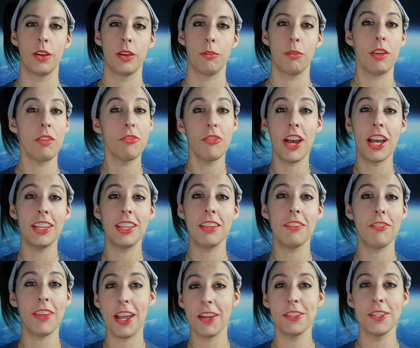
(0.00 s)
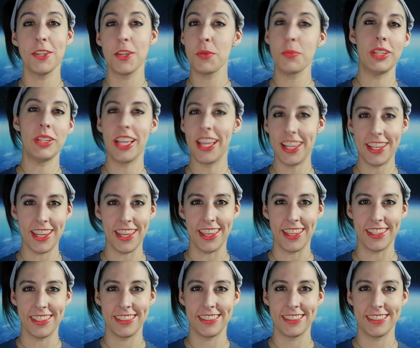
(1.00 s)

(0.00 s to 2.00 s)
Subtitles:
We finally found a new planet.